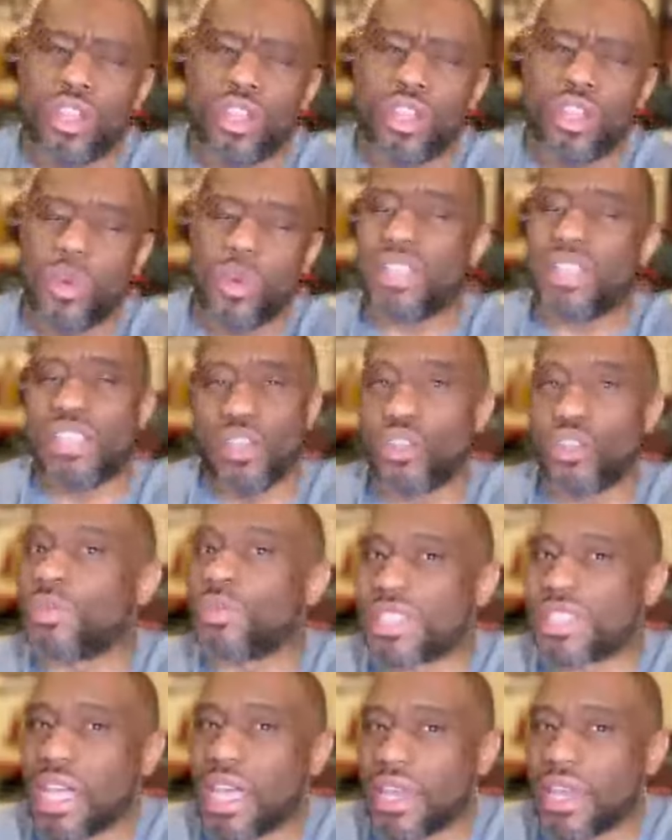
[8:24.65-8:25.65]
The one that said you should
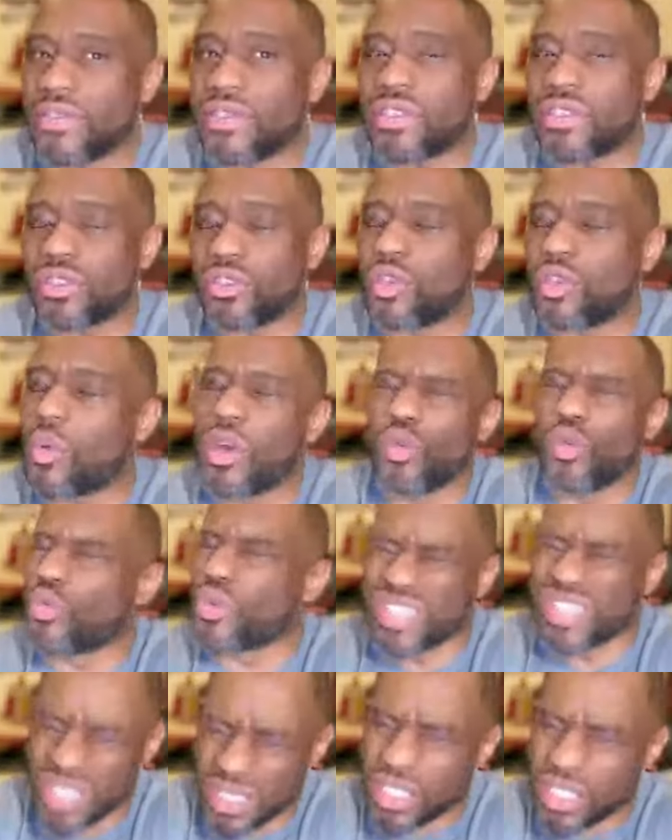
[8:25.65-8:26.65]
be slaves? The one who
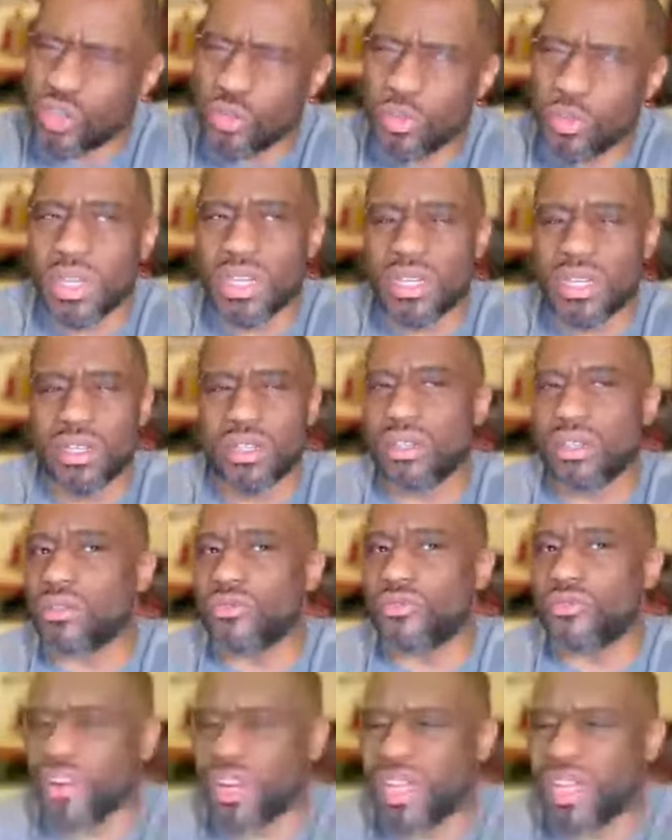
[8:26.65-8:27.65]
resisted you being
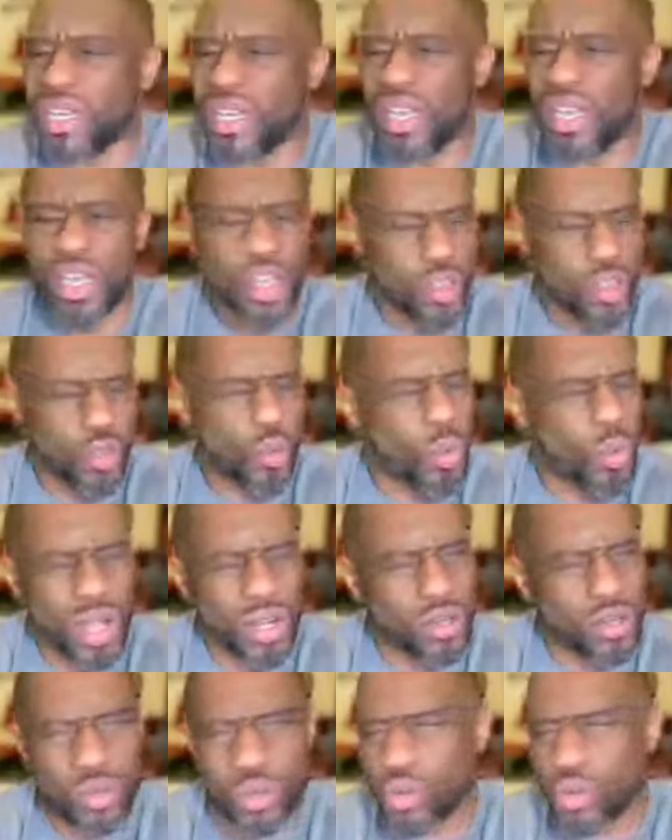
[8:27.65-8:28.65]
free? The
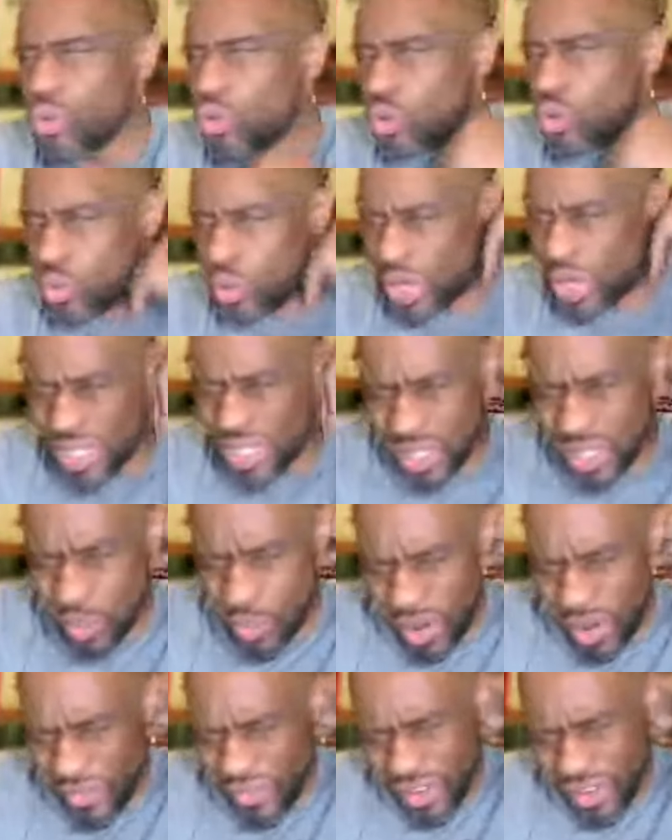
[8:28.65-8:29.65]
one who ended the
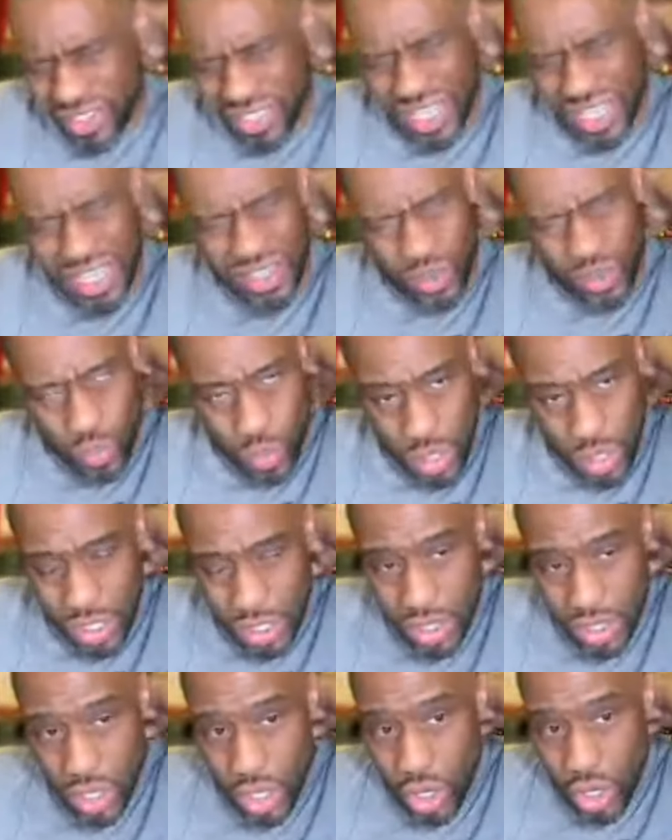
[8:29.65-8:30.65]
welfare state? The
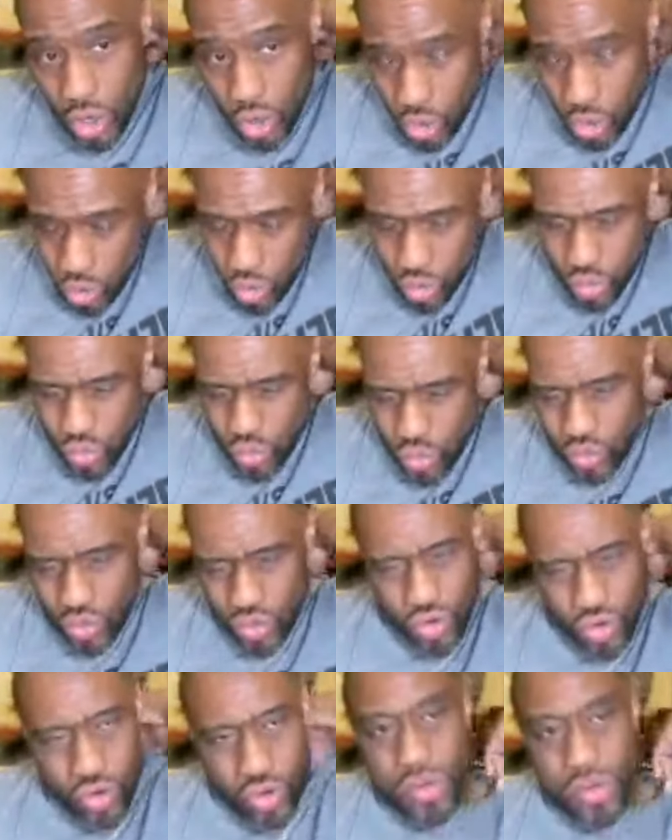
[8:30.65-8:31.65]
one who
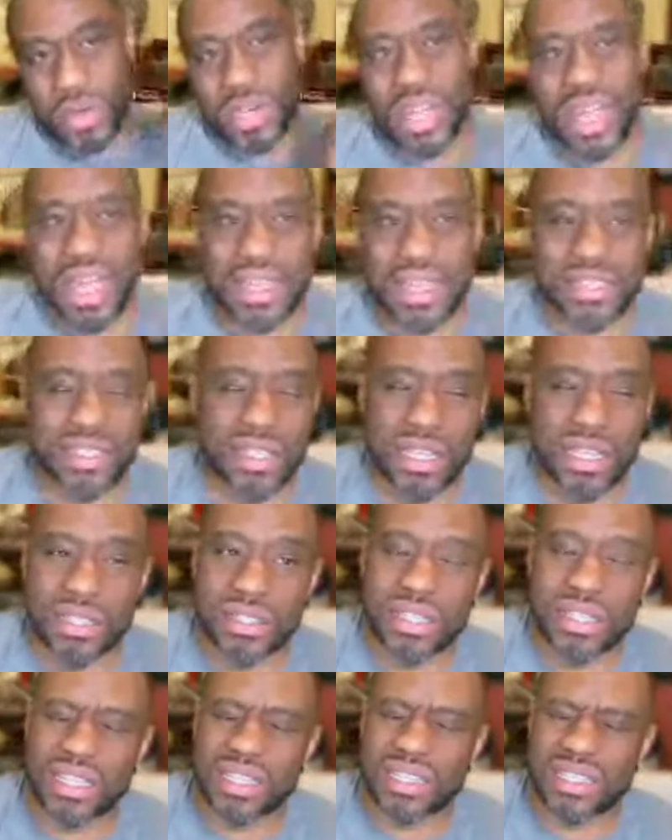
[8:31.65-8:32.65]
criminalized and
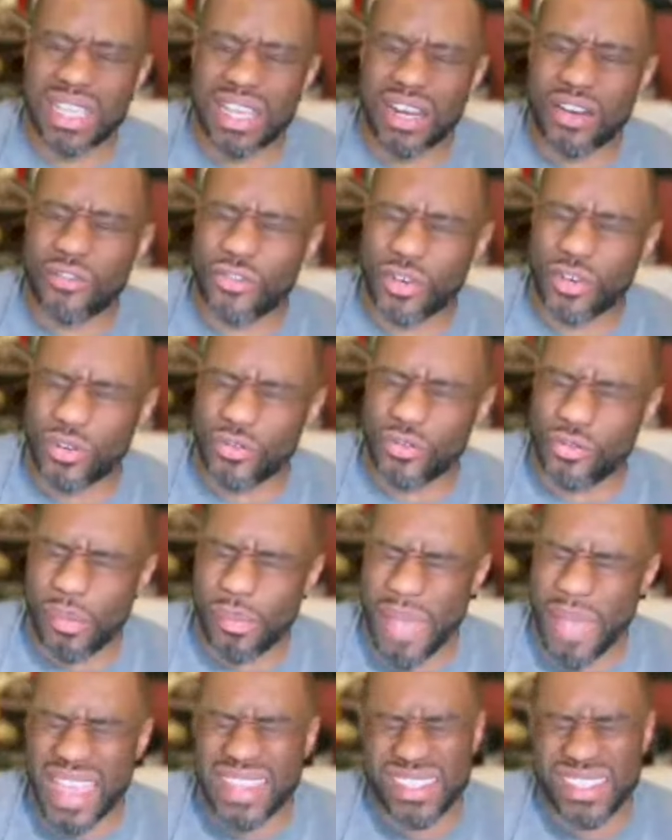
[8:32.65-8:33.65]
set the standard for
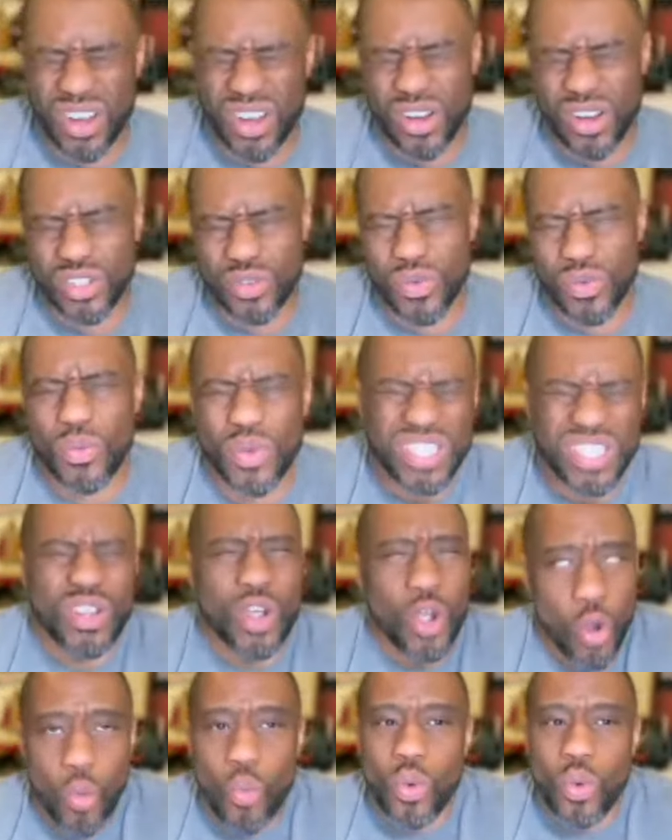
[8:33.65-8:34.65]
mass incarceration?
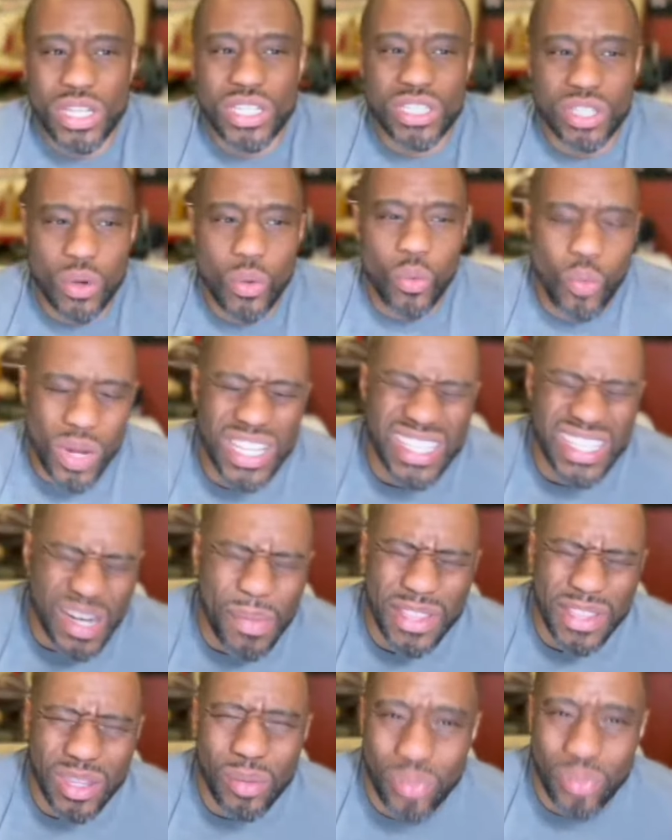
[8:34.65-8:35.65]
What is it
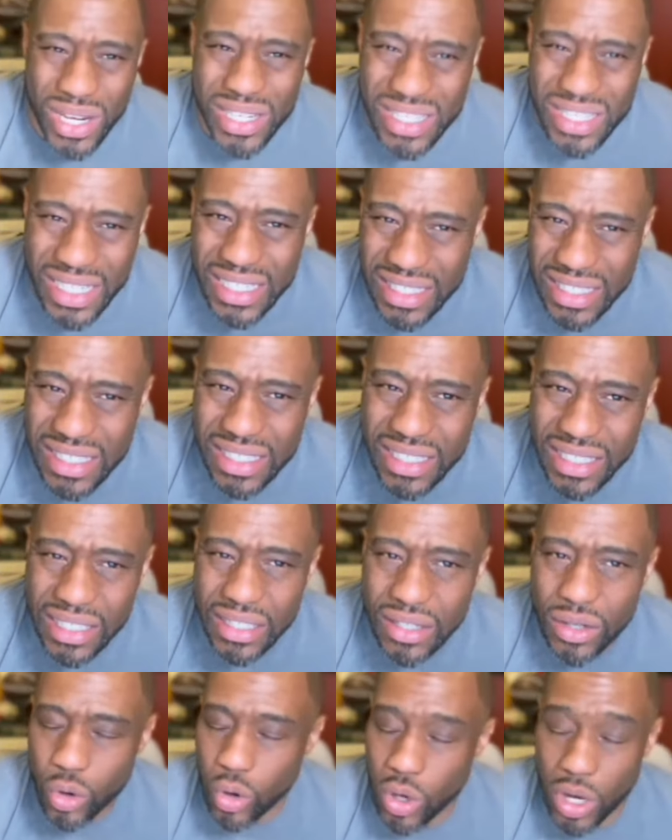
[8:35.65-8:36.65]
about the presidency
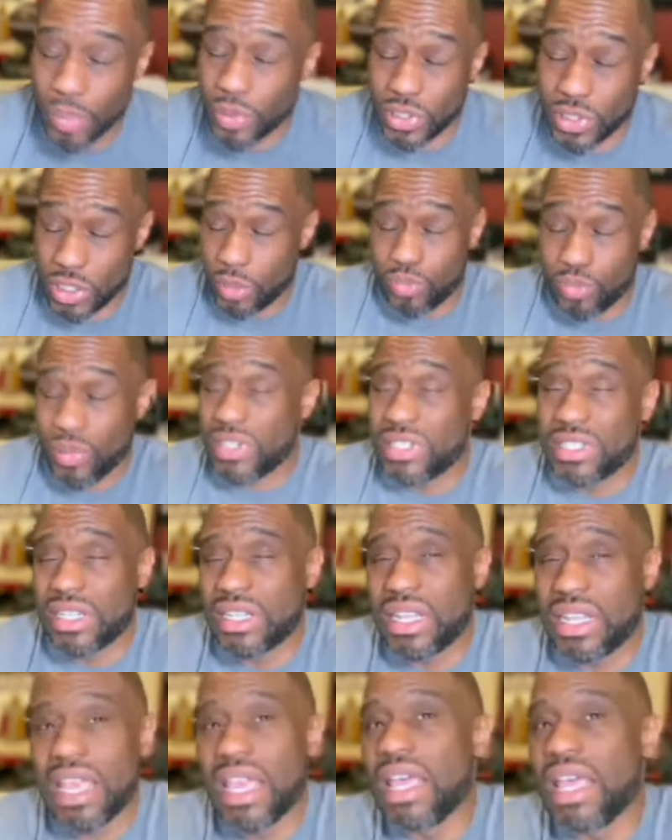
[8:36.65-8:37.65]
or a particular president